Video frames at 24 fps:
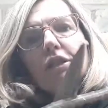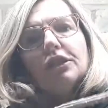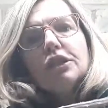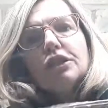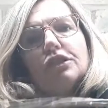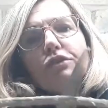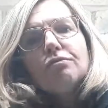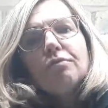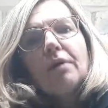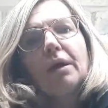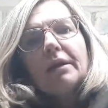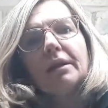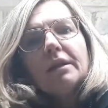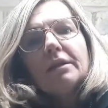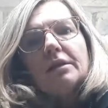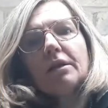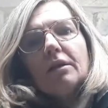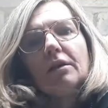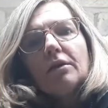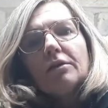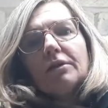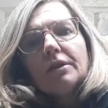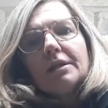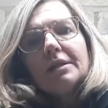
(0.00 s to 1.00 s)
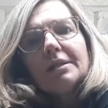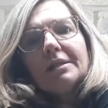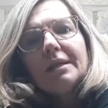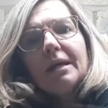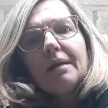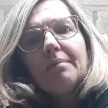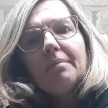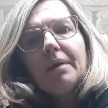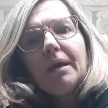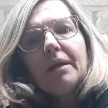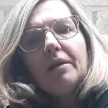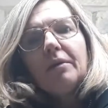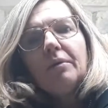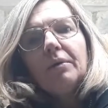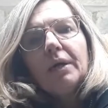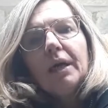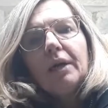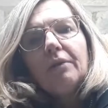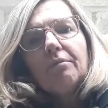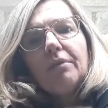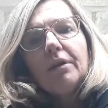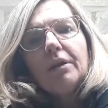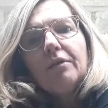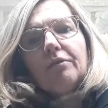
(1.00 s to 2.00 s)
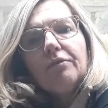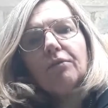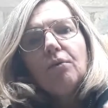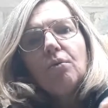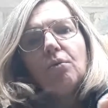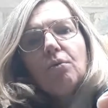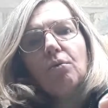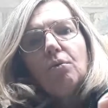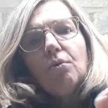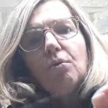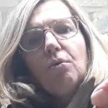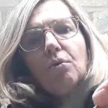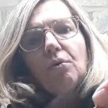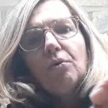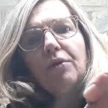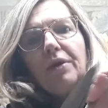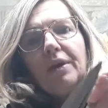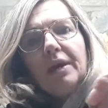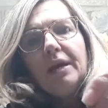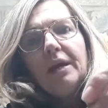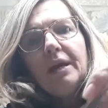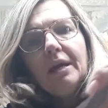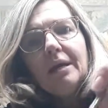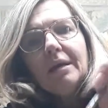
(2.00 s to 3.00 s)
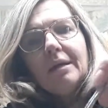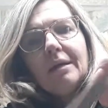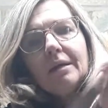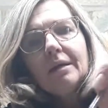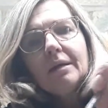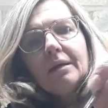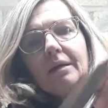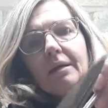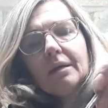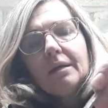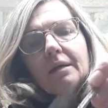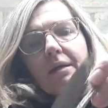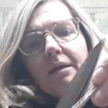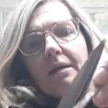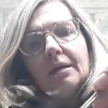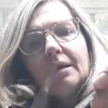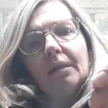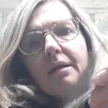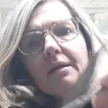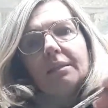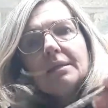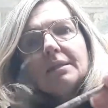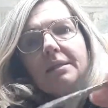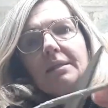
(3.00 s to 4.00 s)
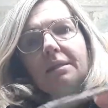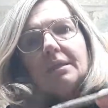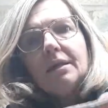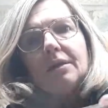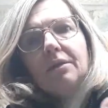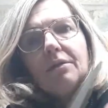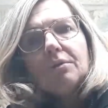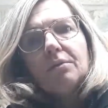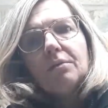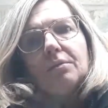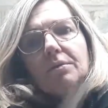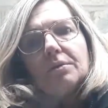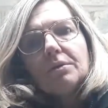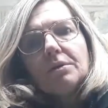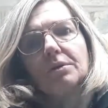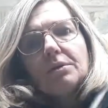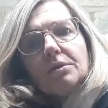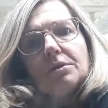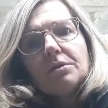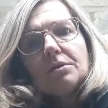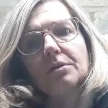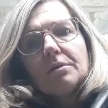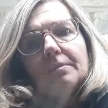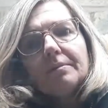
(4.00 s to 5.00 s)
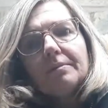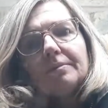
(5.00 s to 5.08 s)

just run it along the stem, and I'll get rid of all the nasty thorns.